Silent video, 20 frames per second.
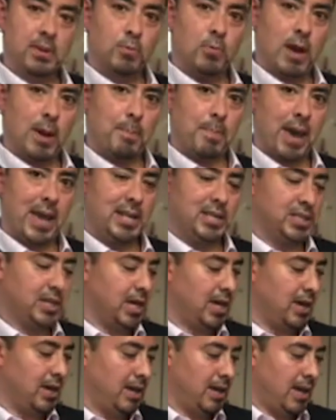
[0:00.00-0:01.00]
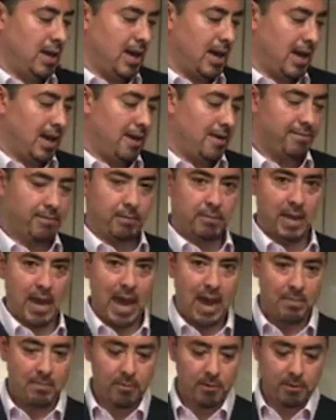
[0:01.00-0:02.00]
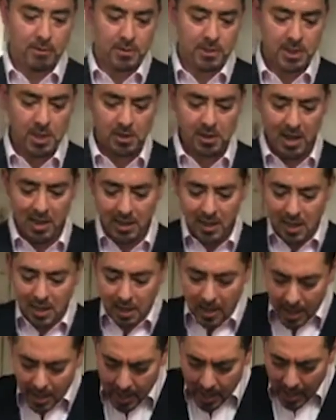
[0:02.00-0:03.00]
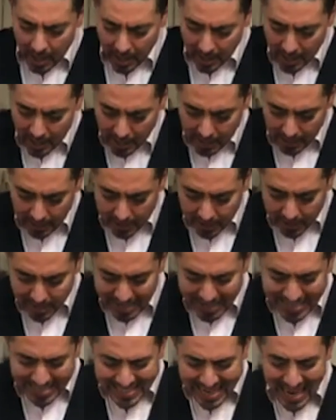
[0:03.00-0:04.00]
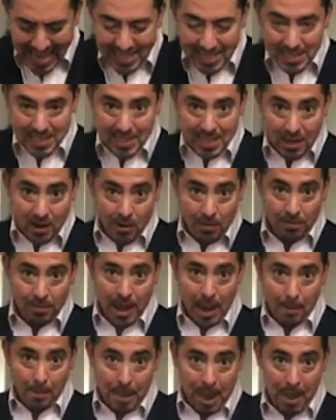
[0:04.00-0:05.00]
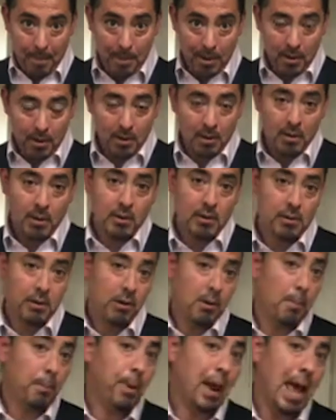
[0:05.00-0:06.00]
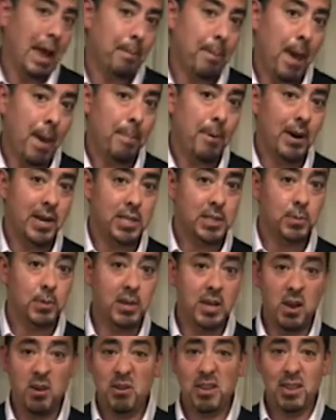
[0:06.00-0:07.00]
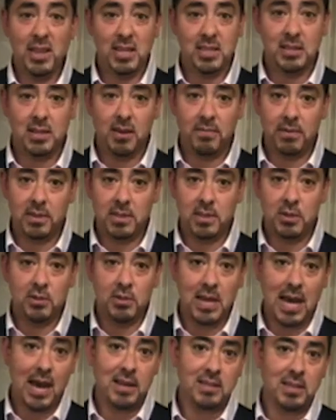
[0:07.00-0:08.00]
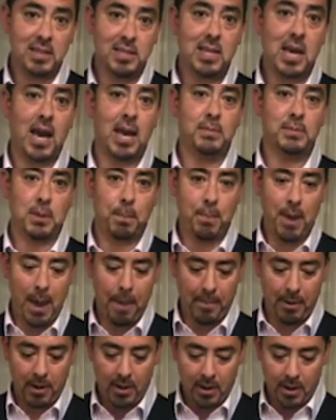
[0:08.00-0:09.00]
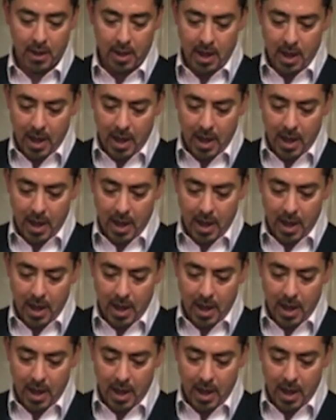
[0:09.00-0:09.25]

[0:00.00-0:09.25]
the white penja from Cameroon. So you get the intensity of that pepper not black pepper as we know it. There's over 2,000 types of pepper.